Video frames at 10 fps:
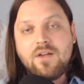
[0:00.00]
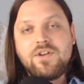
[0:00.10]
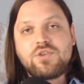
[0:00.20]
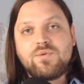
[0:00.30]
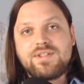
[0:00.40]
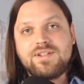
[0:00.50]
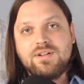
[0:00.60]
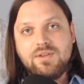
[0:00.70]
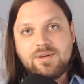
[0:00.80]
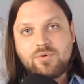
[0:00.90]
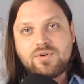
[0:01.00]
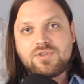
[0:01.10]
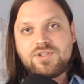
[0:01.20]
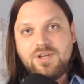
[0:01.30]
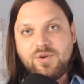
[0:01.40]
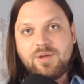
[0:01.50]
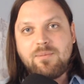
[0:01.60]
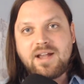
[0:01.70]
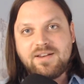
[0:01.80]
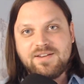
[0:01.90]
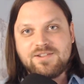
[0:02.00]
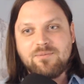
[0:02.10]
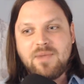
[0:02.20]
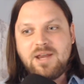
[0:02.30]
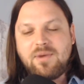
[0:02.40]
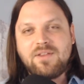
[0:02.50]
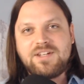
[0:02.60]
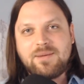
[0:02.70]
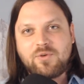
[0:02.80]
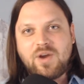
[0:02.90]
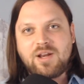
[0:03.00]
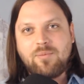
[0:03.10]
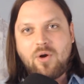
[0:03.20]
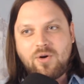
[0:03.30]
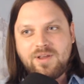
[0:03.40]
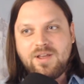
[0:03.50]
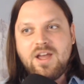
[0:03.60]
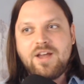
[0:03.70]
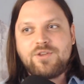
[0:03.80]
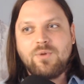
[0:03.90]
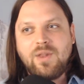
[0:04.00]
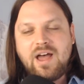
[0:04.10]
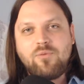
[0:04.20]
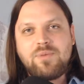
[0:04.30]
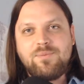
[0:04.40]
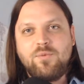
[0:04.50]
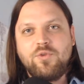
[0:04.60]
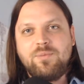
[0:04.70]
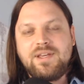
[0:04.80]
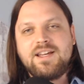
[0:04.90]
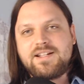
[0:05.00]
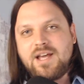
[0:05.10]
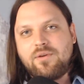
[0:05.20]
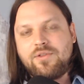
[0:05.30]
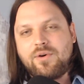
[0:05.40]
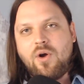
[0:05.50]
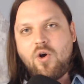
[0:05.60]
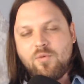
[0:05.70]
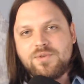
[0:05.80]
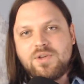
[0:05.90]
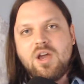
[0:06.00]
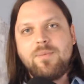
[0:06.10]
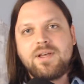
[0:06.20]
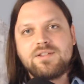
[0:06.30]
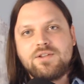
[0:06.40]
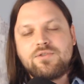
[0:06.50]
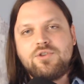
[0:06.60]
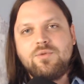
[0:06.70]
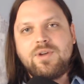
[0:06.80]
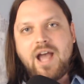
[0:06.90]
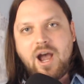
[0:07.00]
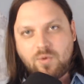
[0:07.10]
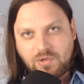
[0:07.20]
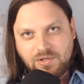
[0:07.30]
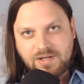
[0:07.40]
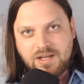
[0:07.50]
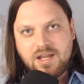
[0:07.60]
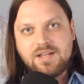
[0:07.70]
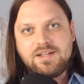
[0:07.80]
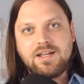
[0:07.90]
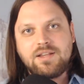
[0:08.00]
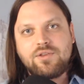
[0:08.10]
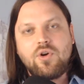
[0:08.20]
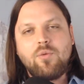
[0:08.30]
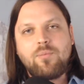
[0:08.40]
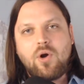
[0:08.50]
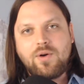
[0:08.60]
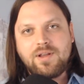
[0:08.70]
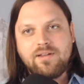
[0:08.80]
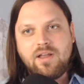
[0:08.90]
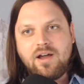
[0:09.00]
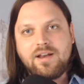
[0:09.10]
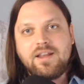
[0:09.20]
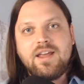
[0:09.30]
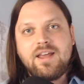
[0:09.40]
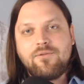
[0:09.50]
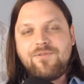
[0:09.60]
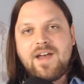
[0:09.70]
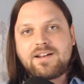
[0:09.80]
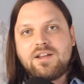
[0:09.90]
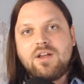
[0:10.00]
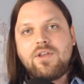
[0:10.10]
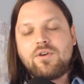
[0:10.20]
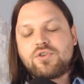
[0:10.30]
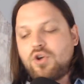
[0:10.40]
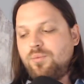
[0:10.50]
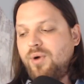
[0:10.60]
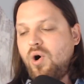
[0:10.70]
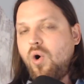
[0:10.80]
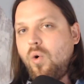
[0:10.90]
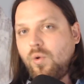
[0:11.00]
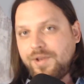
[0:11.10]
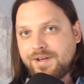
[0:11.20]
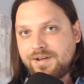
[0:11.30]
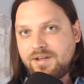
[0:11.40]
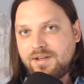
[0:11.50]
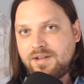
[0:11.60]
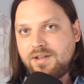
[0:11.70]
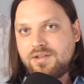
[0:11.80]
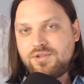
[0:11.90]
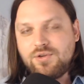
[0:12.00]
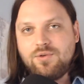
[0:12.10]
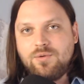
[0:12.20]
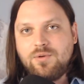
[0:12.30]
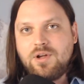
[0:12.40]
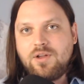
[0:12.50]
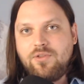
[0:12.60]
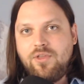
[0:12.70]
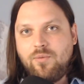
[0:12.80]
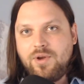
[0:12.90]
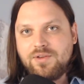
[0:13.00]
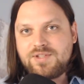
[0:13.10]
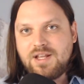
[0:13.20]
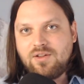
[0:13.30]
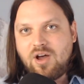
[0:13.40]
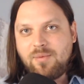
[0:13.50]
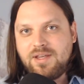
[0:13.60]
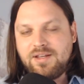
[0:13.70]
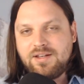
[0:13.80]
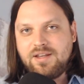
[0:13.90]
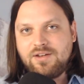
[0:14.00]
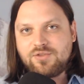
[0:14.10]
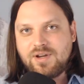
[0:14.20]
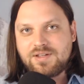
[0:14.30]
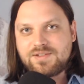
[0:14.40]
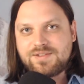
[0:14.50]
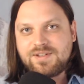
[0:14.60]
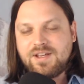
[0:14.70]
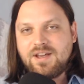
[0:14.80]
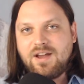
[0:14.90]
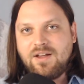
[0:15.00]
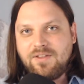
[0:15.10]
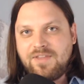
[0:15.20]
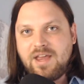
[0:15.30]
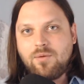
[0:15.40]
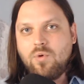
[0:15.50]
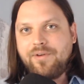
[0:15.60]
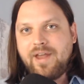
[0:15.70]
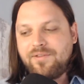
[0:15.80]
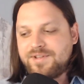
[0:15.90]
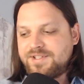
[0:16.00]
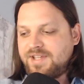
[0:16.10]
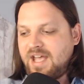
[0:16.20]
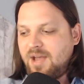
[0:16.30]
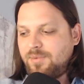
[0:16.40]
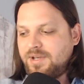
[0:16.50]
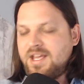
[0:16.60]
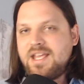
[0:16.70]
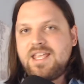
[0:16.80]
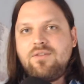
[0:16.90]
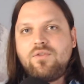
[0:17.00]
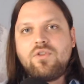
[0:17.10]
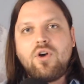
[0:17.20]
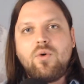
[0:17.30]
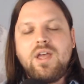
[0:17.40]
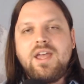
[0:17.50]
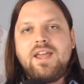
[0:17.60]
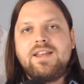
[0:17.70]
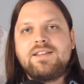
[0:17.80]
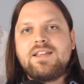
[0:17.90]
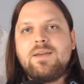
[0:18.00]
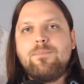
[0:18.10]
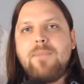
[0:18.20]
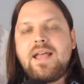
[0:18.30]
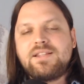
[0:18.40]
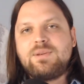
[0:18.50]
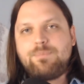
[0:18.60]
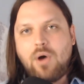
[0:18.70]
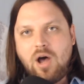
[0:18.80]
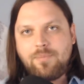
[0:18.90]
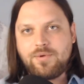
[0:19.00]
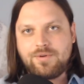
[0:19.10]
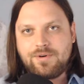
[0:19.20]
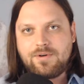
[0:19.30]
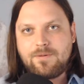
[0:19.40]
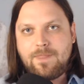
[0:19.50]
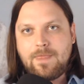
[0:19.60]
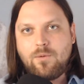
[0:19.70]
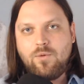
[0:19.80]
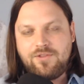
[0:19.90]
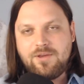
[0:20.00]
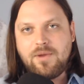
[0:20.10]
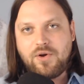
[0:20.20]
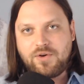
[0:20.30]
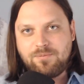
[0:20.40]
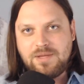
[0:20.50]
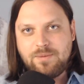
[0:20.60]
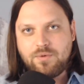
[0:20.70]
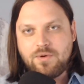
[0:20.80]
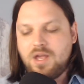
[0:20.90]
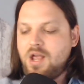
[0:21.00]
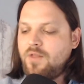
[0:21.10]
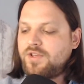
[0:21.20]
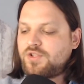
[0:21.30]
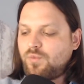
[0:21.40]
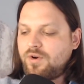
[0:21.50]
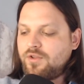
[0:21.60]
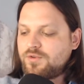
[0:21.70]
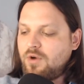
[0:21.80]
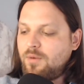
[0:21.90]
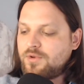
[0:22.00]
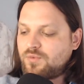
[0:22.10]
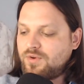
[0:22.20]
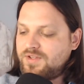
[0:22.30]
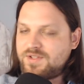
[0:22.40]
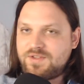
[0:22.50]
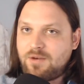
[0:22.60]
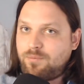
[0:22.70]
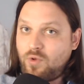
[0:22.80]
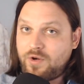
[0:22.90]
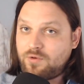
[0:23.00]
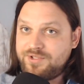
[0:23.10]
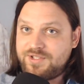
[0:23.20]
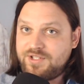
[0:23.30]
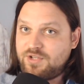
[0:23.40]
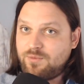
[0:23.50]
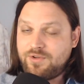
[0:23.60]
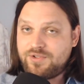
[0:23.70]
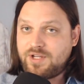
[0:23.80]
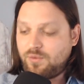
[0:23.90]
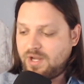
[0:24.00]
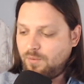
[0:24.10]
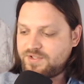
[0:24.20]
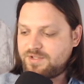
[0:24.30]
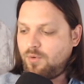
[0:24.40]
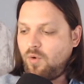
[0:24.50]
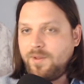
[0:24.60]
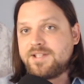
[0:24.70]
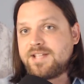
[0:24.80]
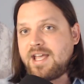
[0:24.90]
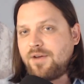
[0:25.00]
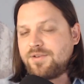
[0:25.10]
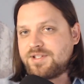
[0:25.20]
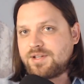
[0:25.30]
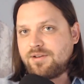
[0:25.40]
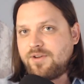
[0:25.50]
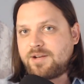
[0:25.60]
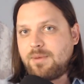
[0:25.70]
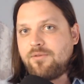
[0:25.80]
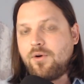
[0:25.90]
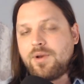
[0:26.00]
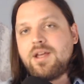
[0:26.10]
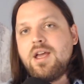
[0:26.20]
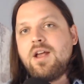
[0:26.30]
This was a deliberate shielding mechanism made by the Democratic Party to allow people to be kicked out of their homes because they're too cowardly to get their own party in line. In fact, they are so beholden to the real estate lobby interests that they will allow this to happen, even though it is immensely popular with the American people. This is one of those moments where this is not a political decision where they're saying, okay, what does the polling say? How is this going to affect my voting?